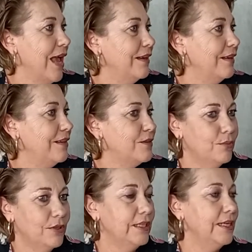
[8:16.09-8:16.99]
and he's
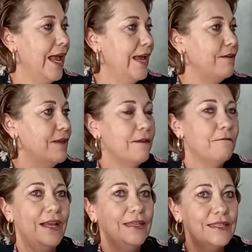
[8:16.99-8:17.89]
building a
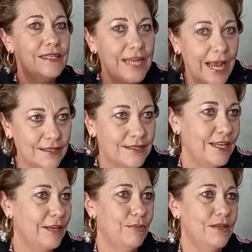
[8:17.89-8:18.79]

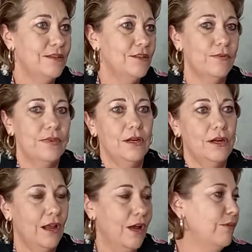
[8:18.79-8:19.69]
fantastic business with a
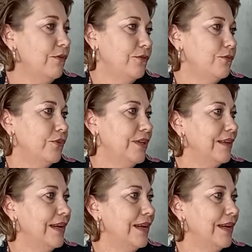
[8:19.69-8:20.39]
global footprint.